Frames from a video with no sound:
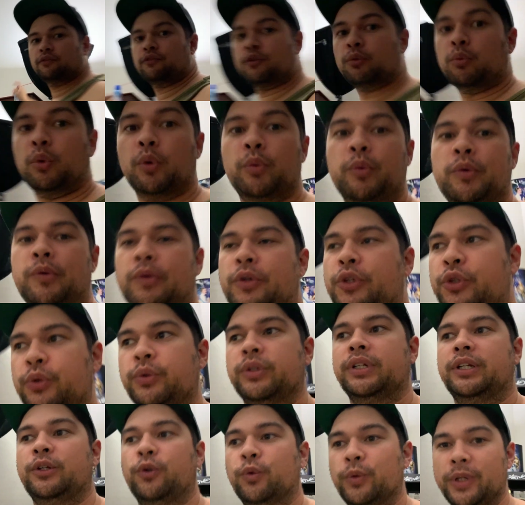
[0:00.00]
from when we were
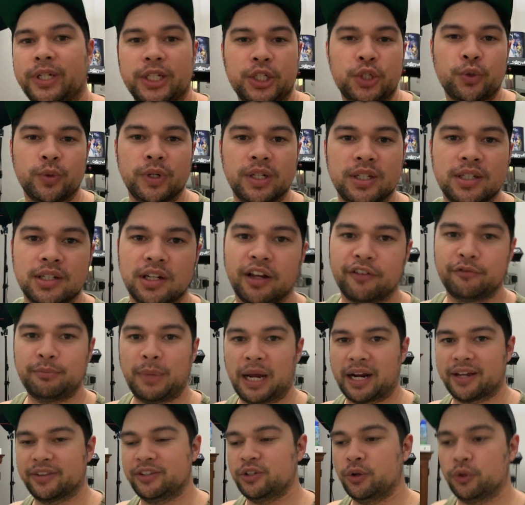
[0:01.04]
doing green screen stuff
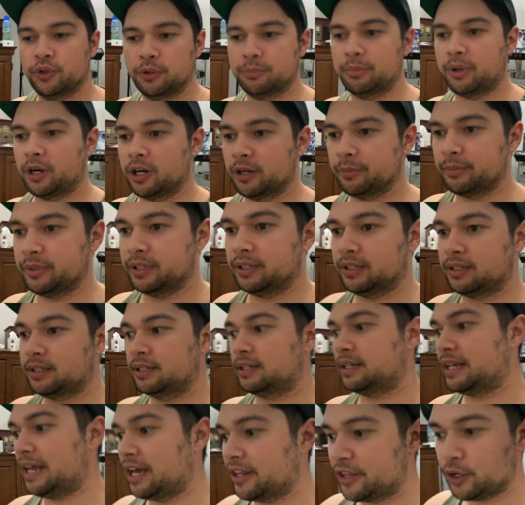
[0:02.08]
back at the old apartment.
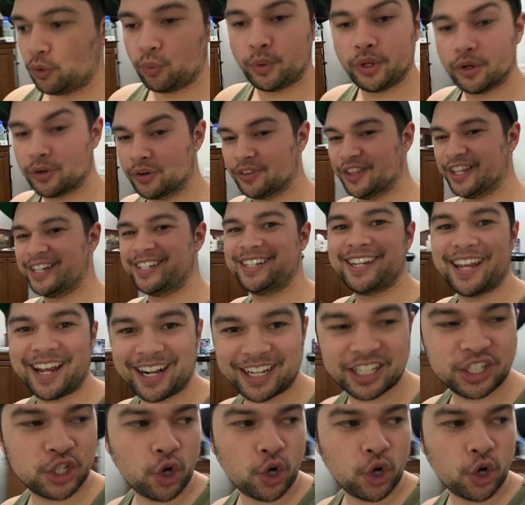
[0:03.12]
Now that we are in the tech's